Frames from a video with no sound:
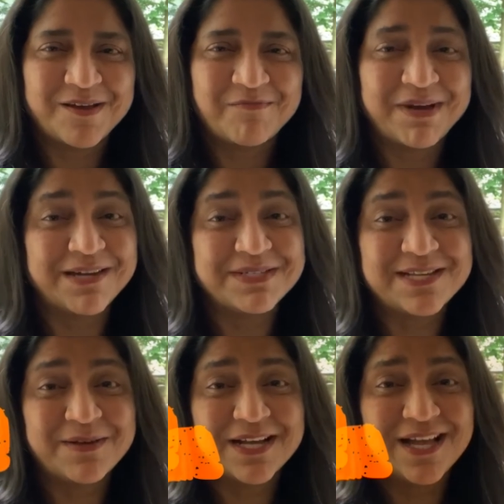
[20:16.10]
My name is
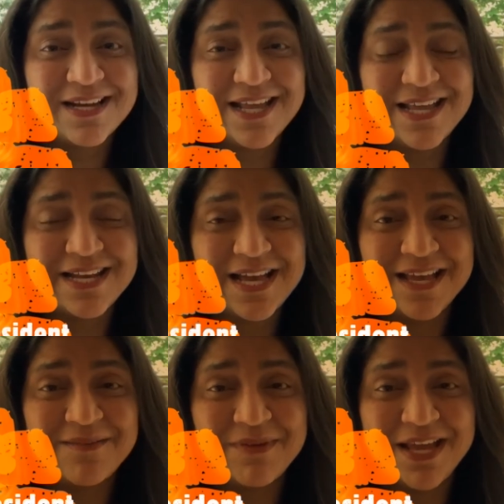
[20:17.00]
Sabah Khan, and I
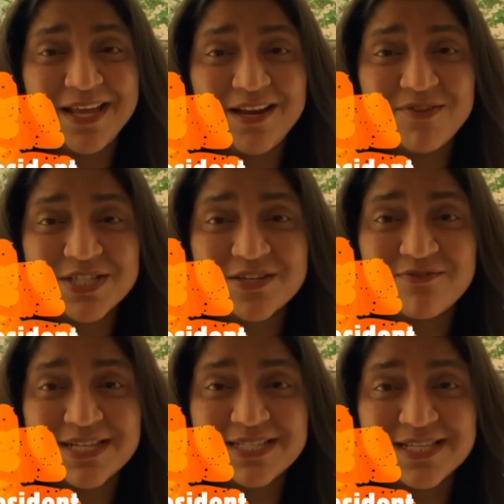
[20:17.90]
am a Livingston
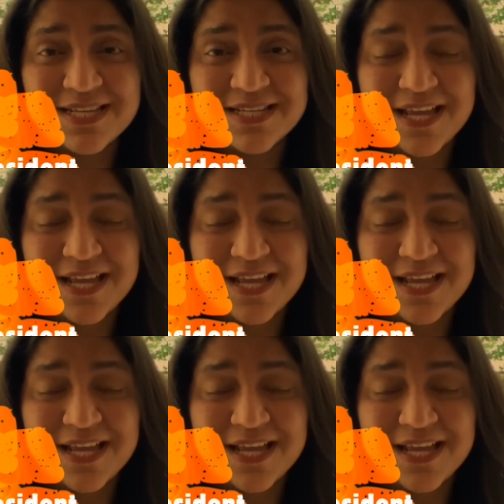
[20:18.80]
resident,